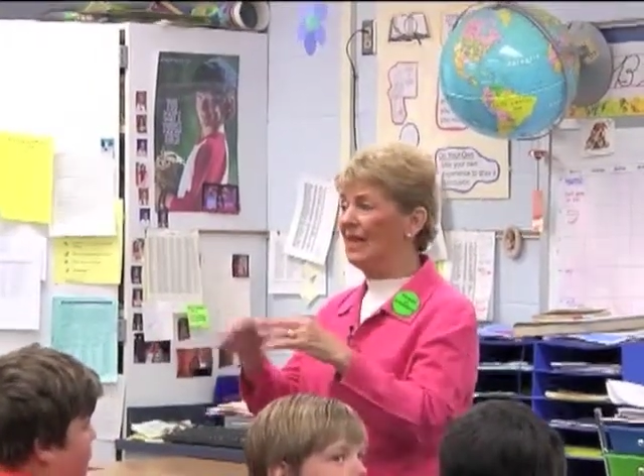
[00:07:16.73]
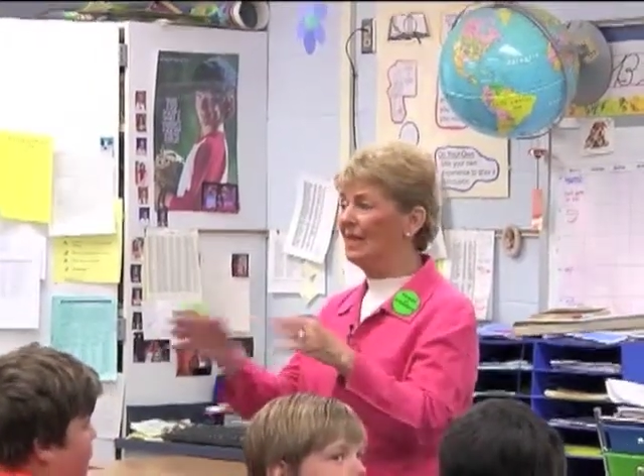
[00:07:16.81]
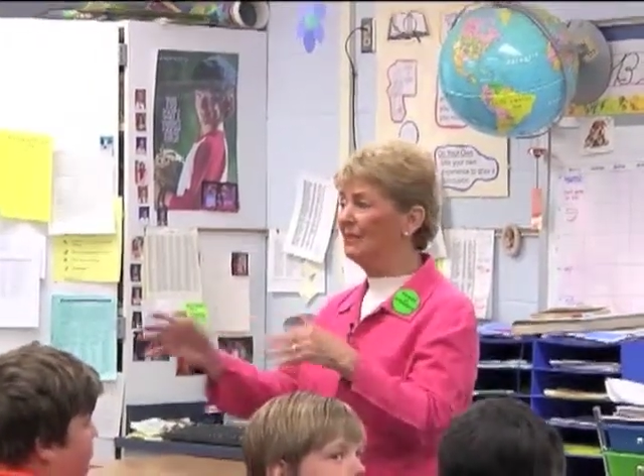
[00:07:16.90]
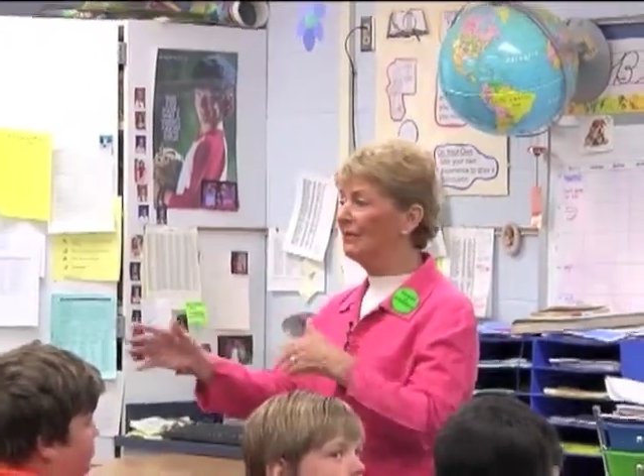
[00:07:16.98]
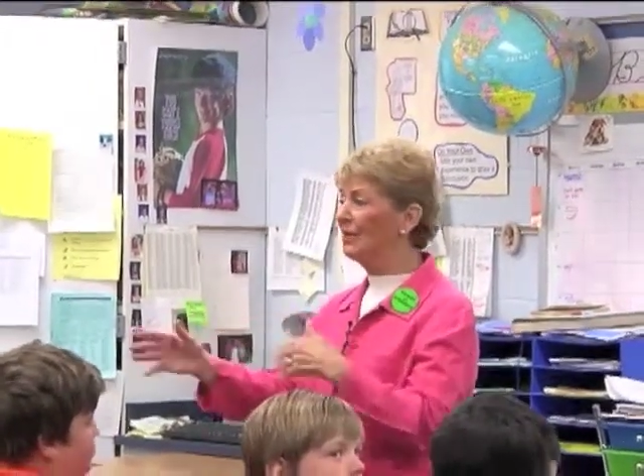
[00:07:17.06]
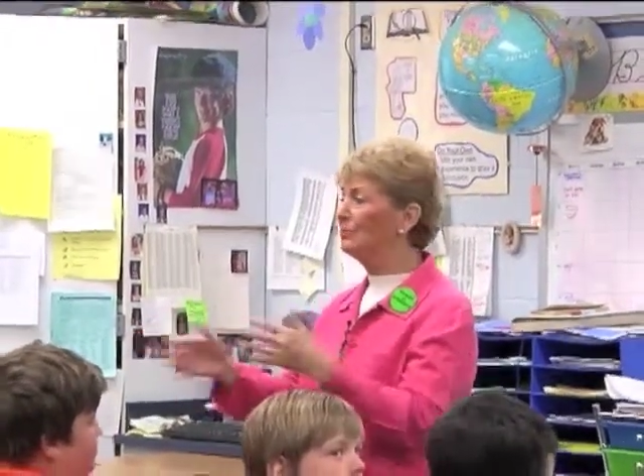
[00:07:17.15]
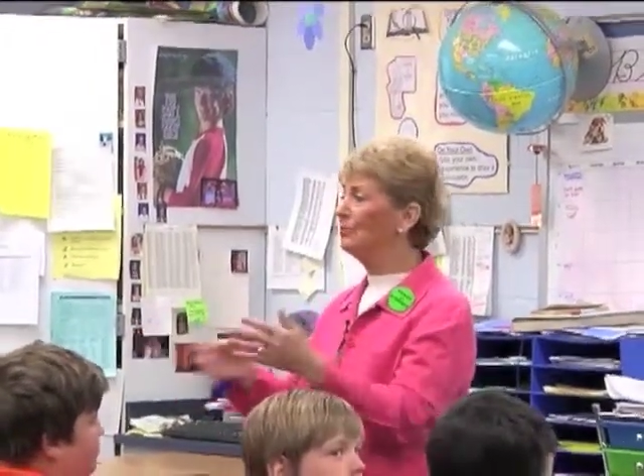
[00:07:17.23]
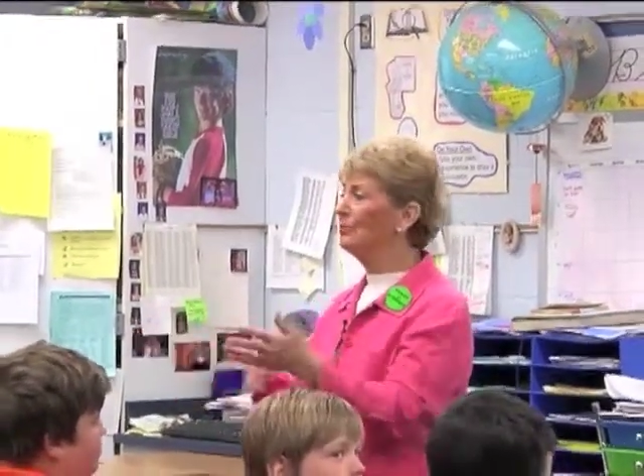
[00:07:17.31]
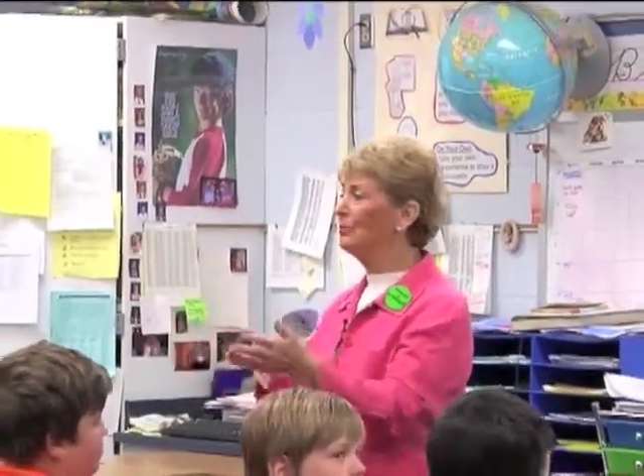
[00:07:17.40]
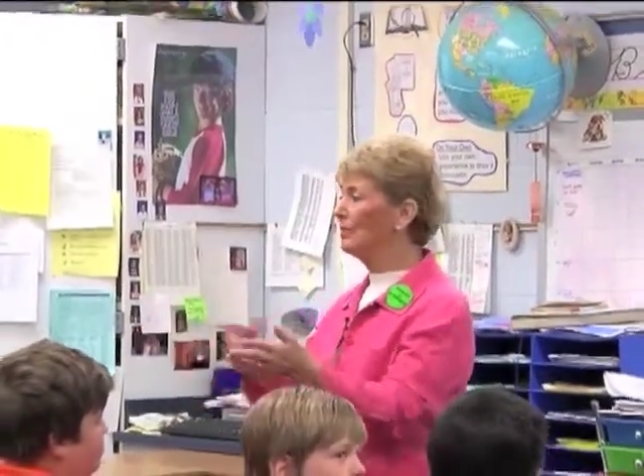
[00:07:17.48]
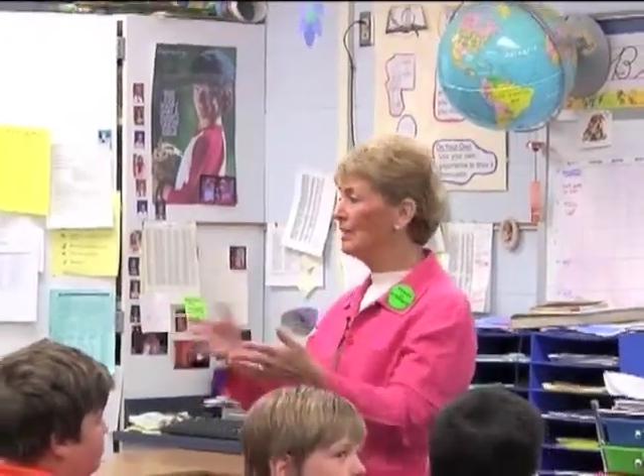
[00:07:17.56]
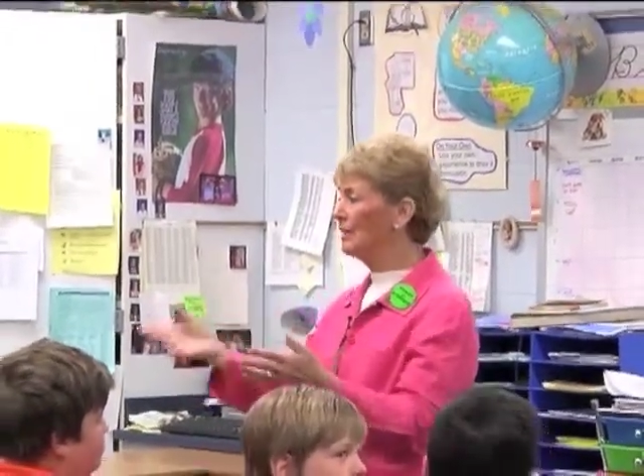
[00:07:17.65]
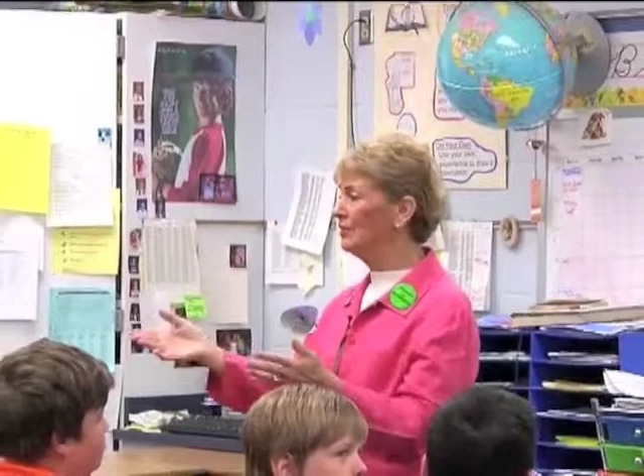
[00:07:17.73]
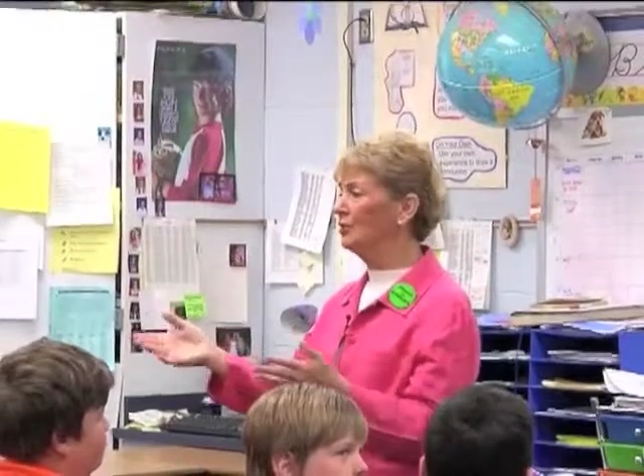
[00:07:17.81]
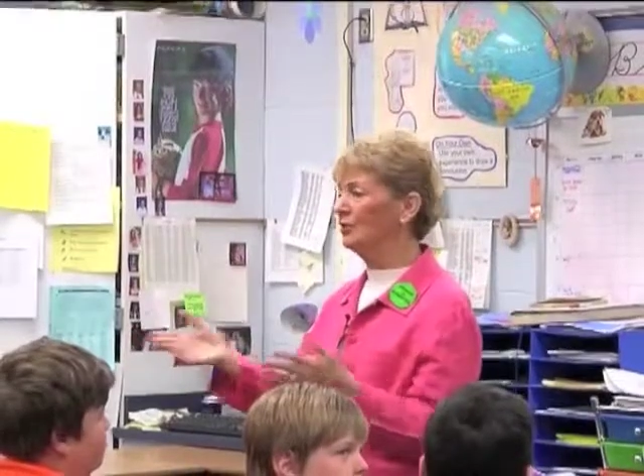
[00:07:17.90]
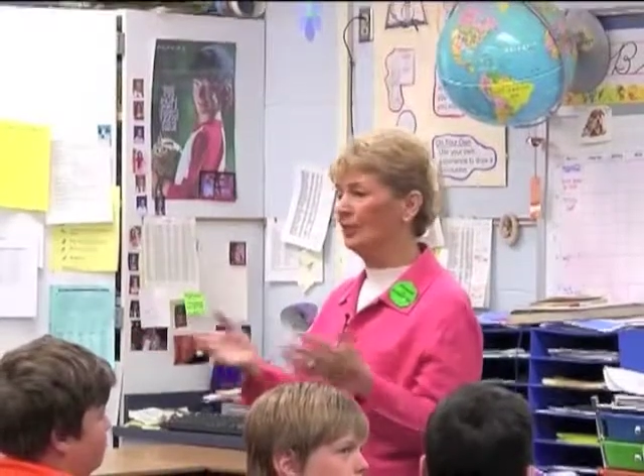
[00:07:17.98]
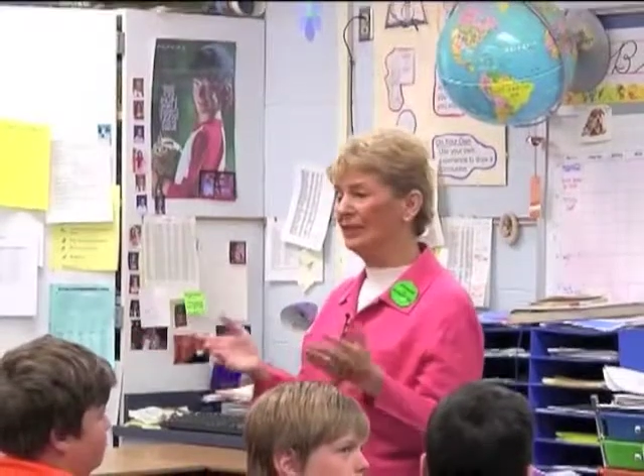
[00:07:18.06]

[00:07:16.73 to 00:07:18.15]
if a bully in your